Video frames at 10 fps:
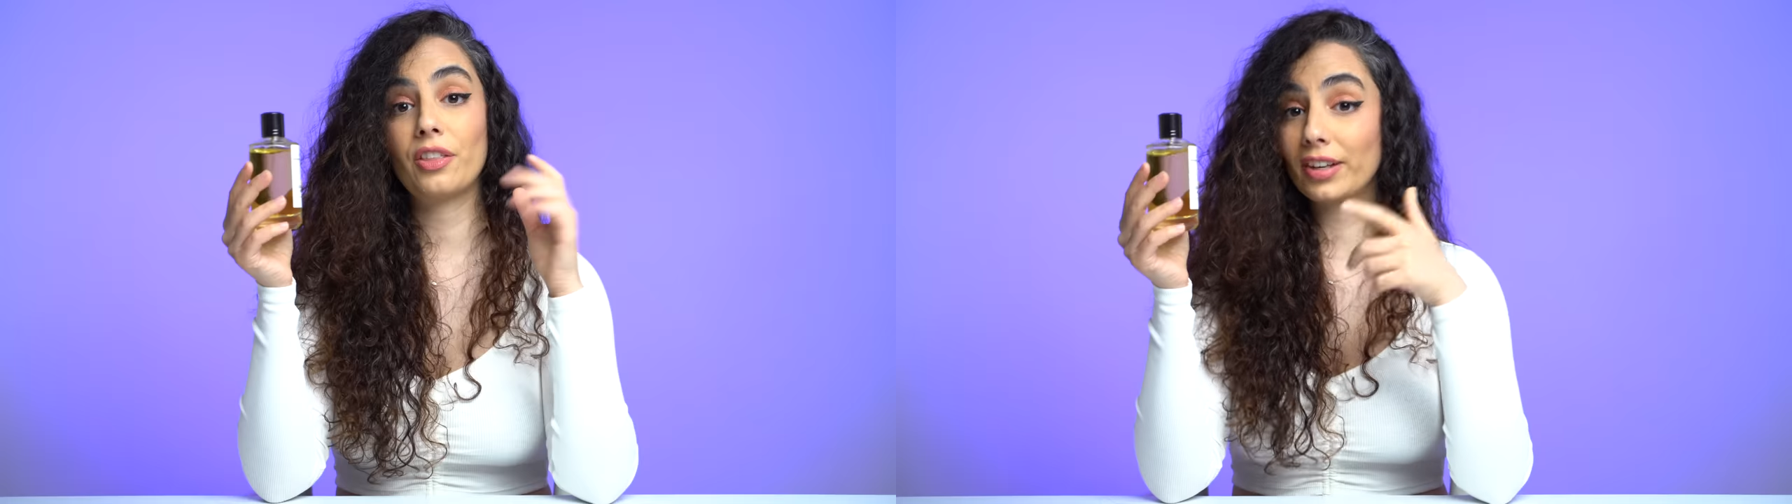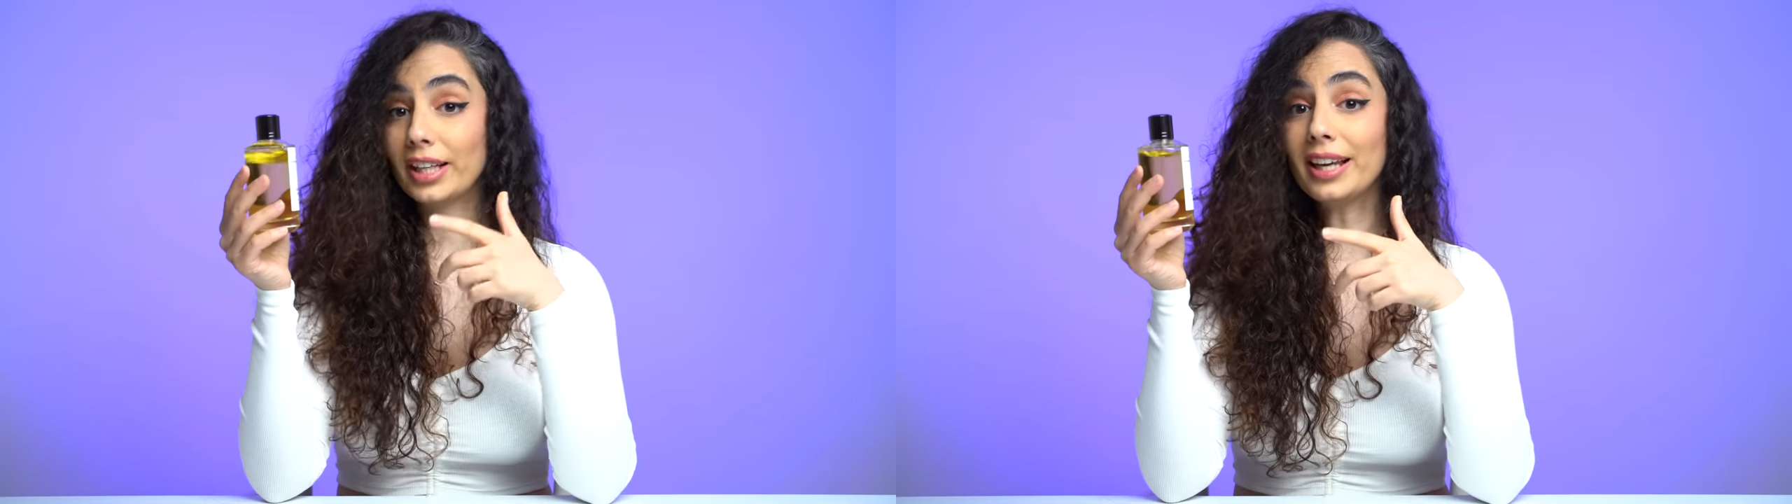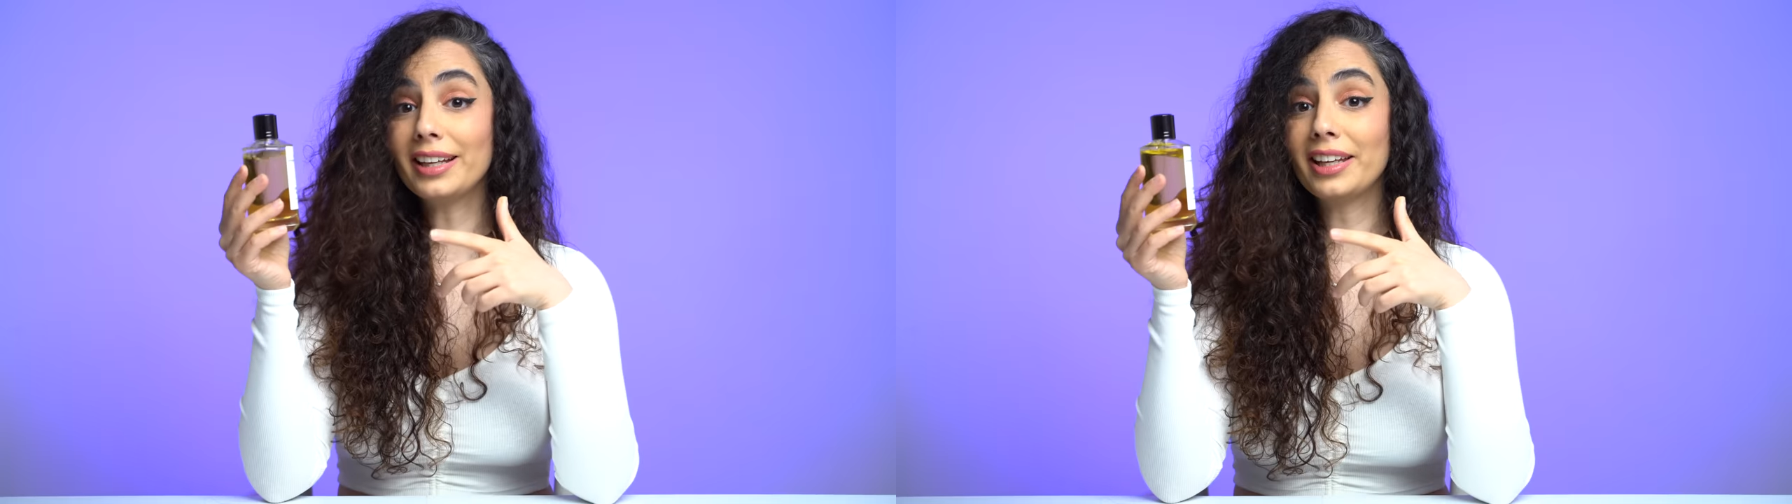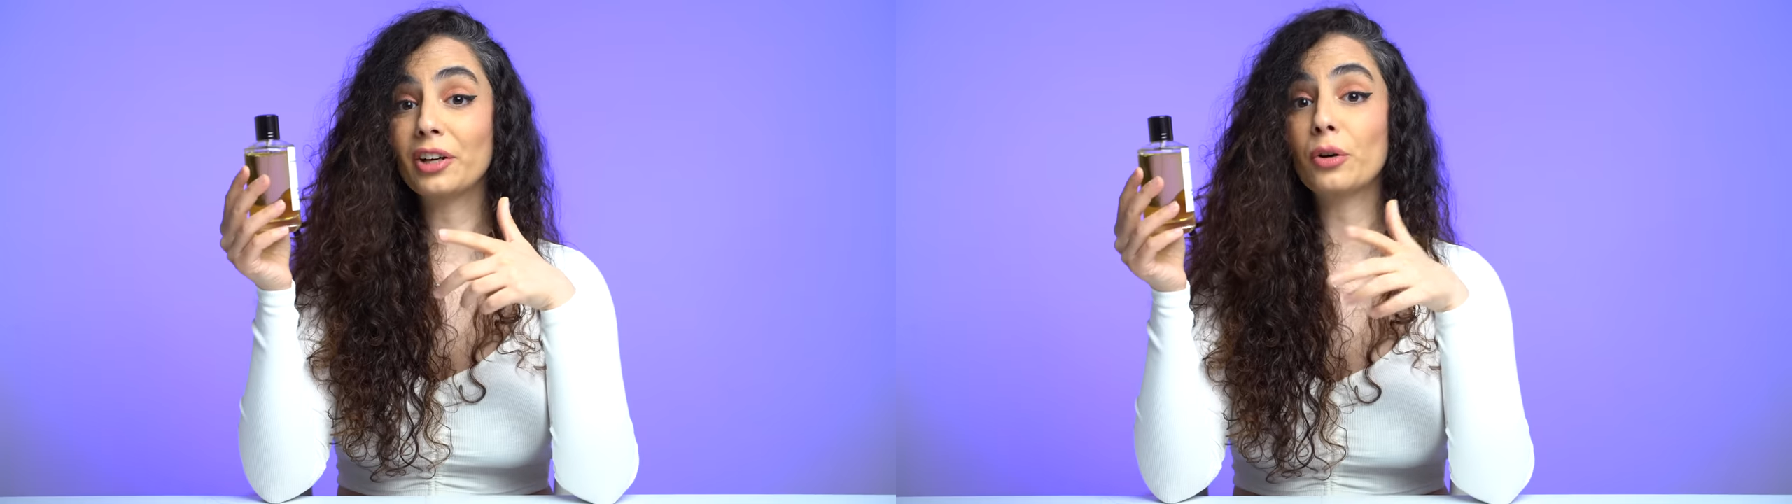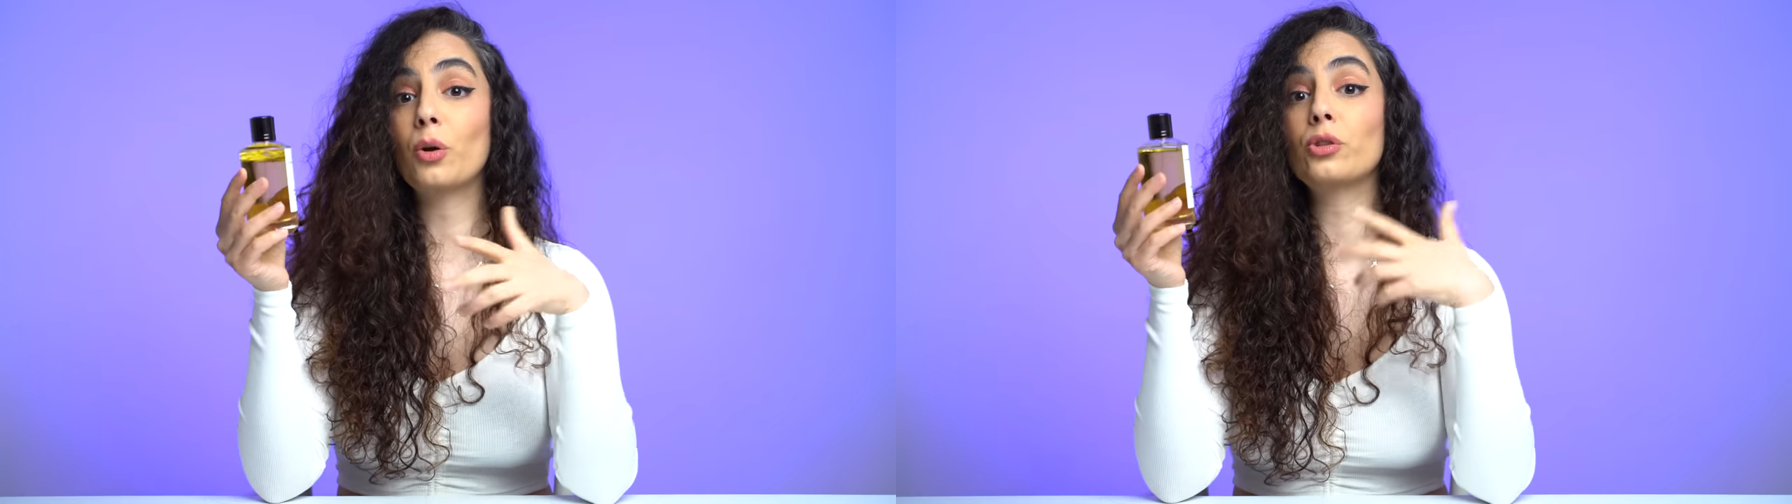The vanilla in
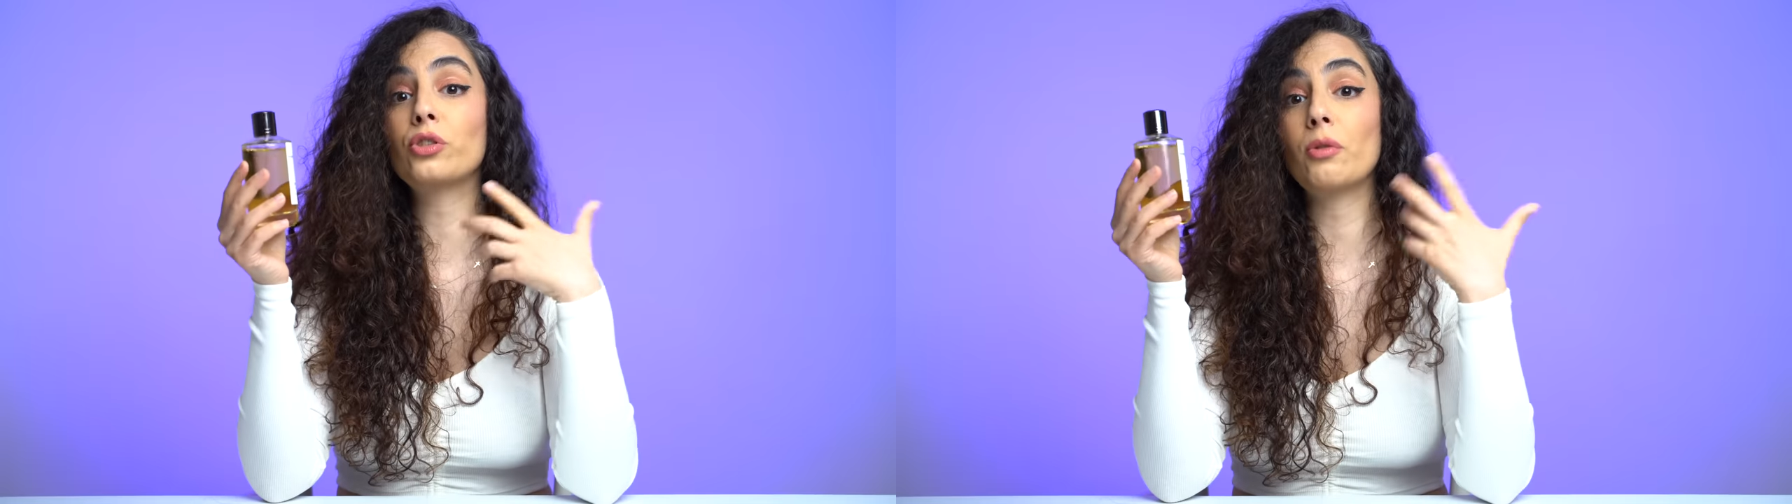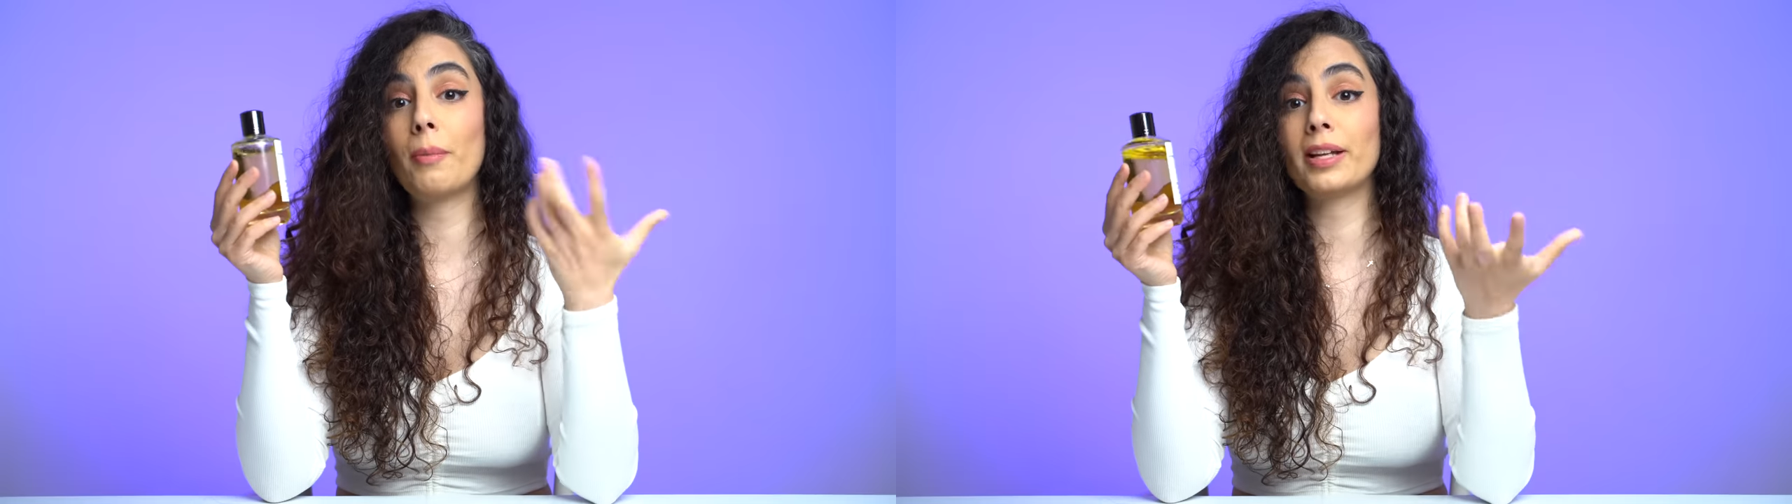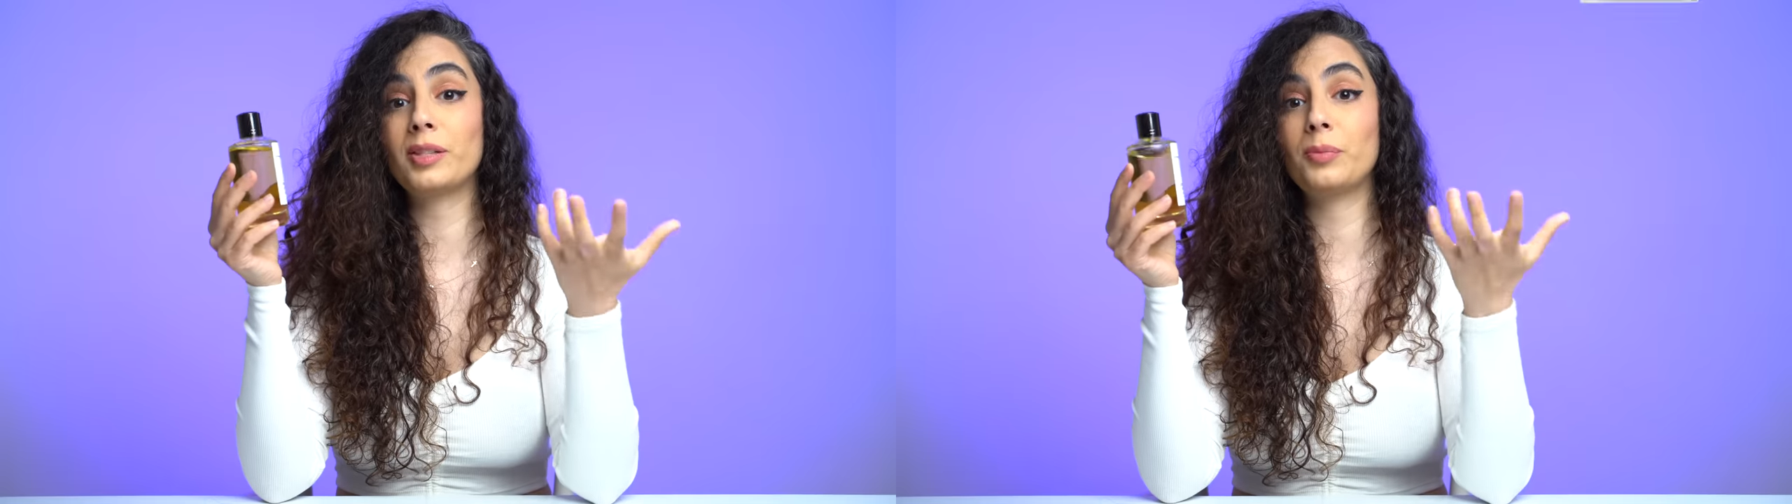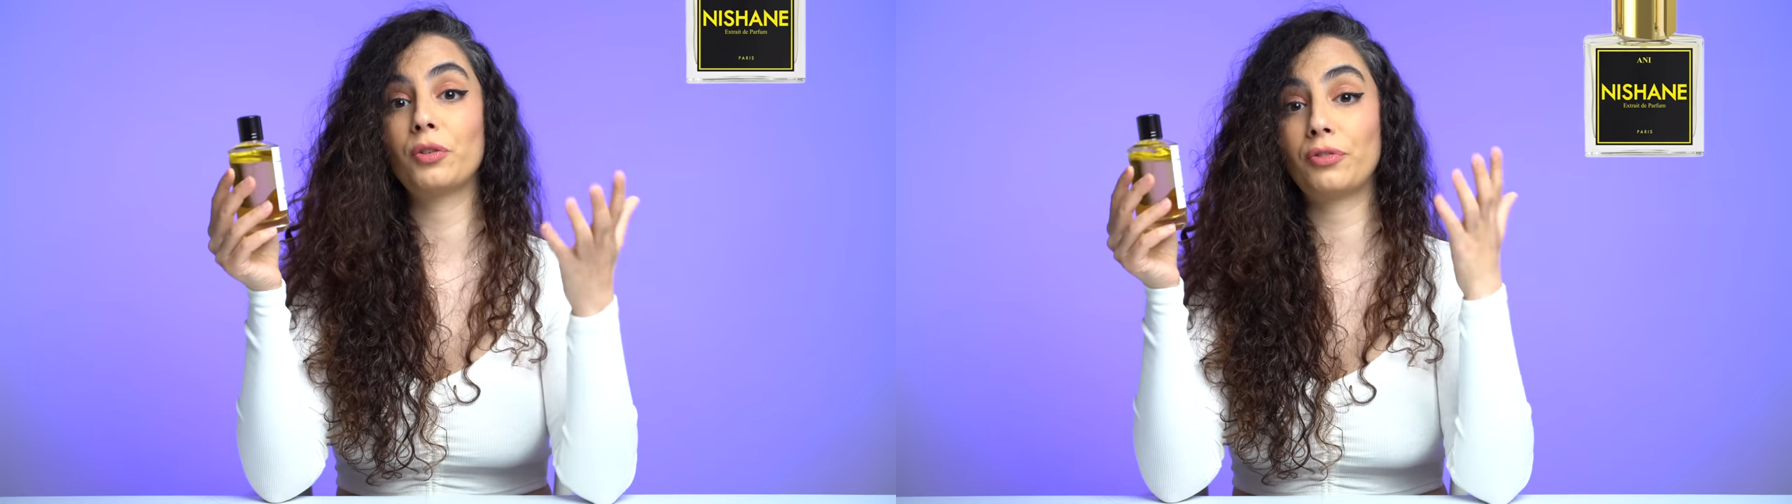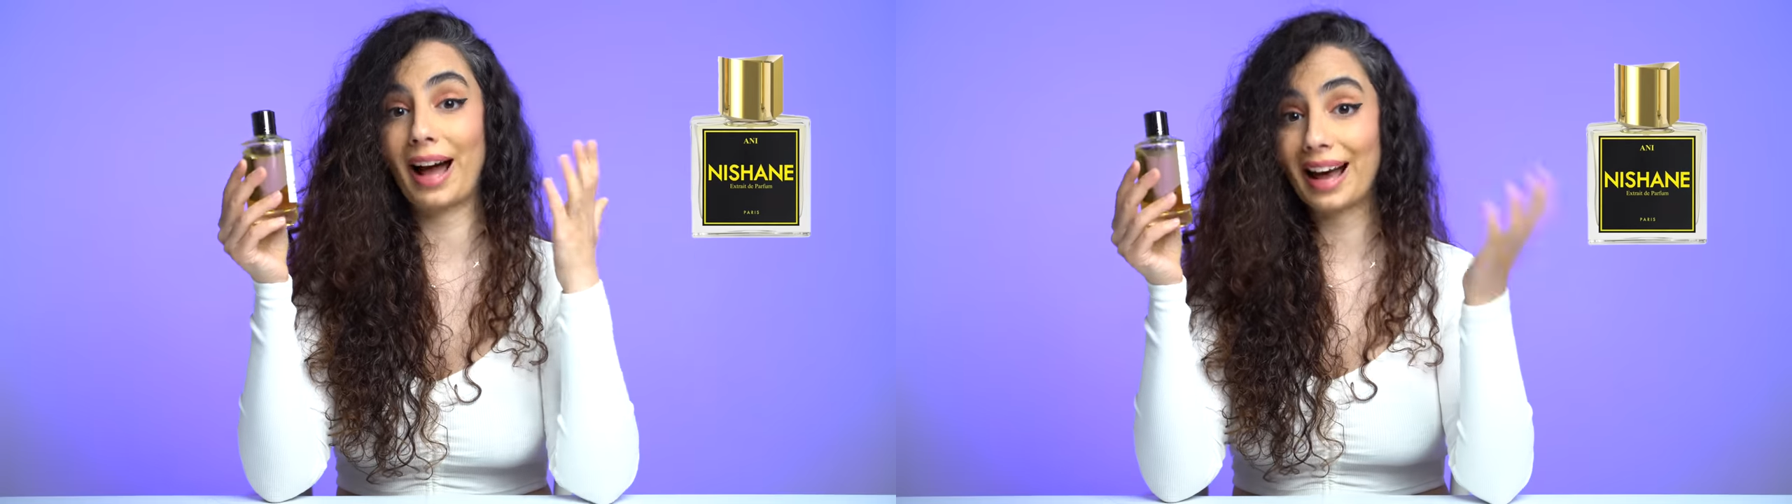here also reminds me of